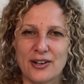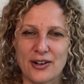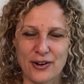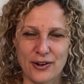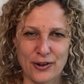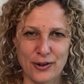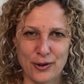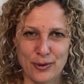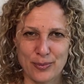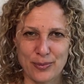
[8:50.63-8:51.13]

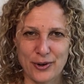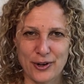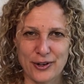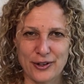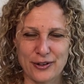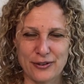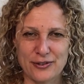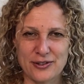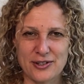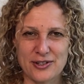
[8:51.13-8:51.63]
are all
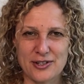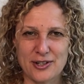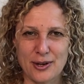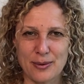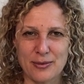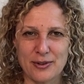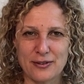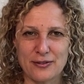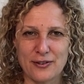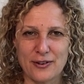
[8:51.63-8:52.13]
part of the
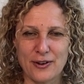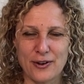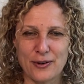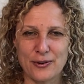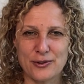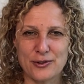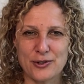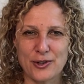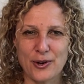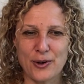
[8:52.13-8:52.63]
stomach
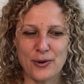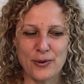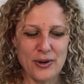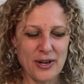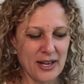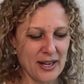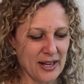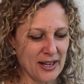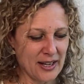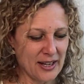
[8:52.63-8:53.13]
flow. So
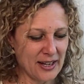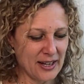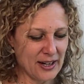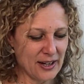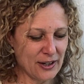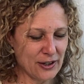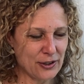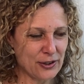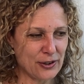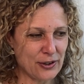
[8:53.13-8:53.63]

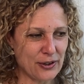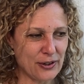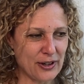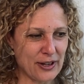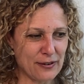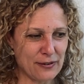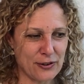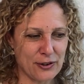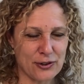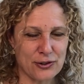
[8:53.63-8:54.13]
here you're,
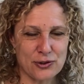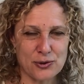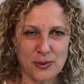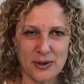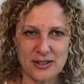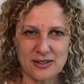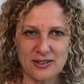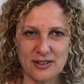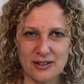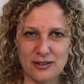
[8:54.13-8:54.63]
if your
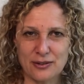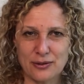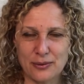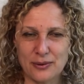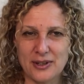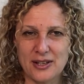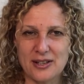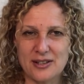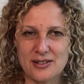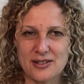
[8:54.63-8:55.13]

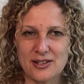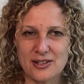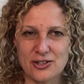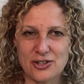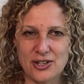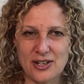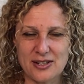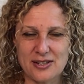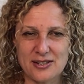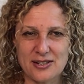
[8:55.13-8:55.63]
twenty-three is
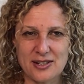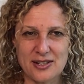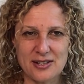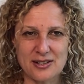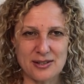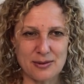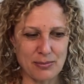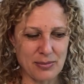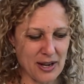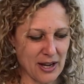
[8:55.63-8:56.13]
congested,
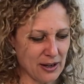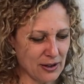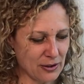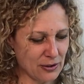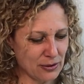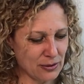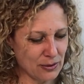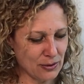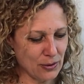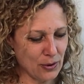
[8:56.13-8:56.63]
by
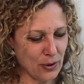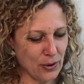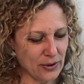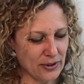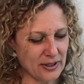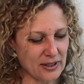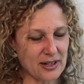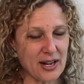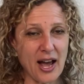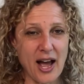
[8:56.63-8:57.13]

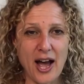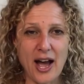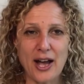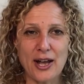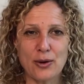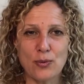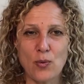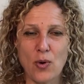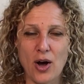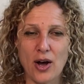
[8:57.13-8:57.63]
holding the
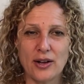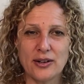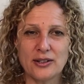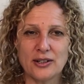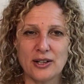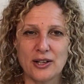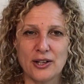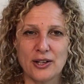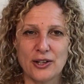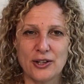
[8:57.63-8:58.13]
high one,
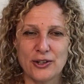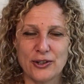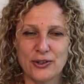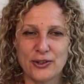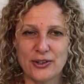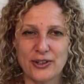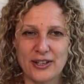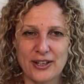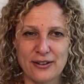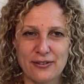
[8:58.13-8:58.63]

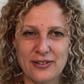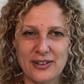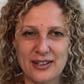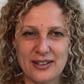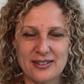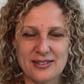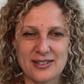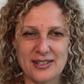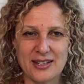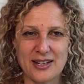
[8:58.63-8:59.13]
you're giving
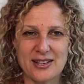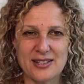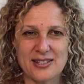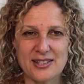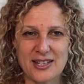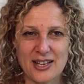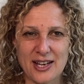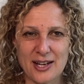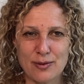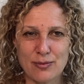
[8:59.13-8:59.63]
it an
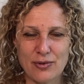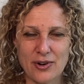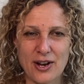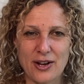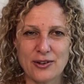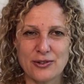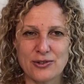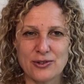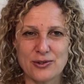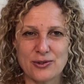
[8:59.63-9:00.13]
escape
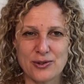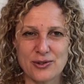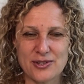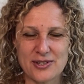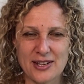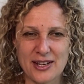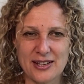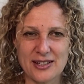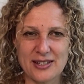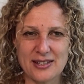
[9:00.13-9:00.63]
route to
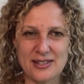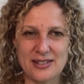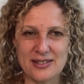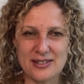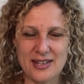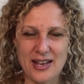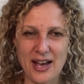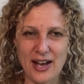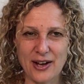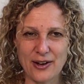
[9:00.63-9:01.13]
send it
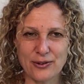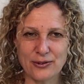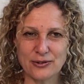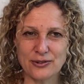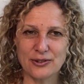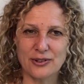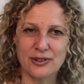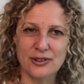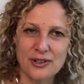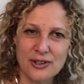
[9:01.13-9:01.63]

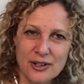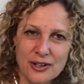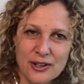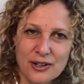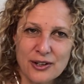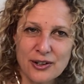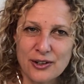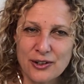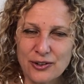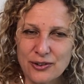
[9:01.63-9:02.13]
down.
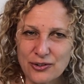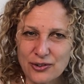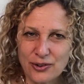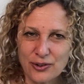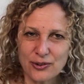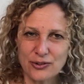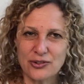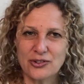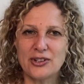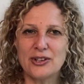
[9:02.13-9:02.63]

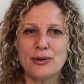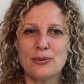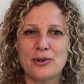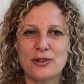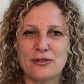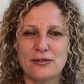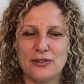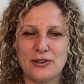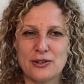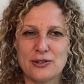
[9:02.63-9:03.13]
So see
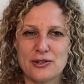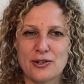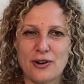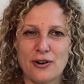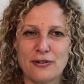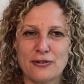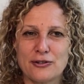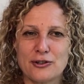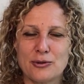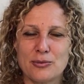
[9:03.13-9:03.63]
what feels
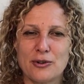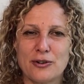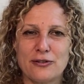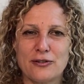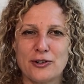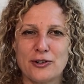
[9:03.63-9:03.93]
comfortable